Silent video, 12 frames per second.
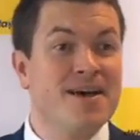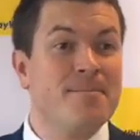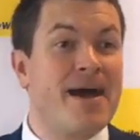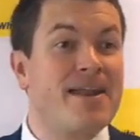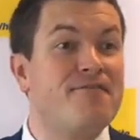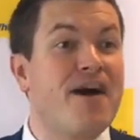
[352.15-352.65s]

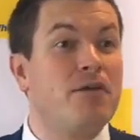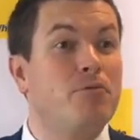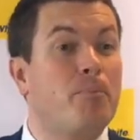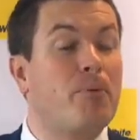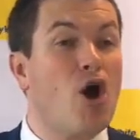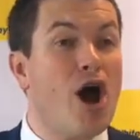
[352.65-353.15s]
made
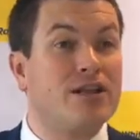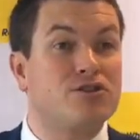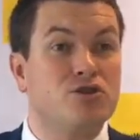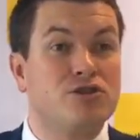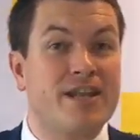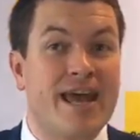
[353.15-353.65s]
available prior
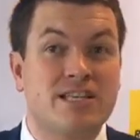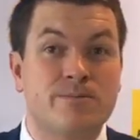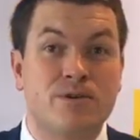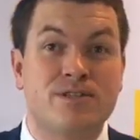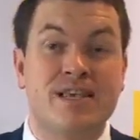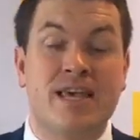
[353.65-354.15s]
to today's
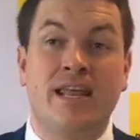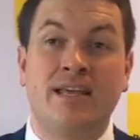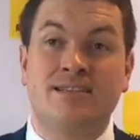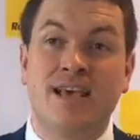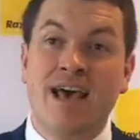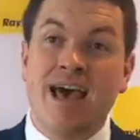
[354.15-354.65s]
proceedings.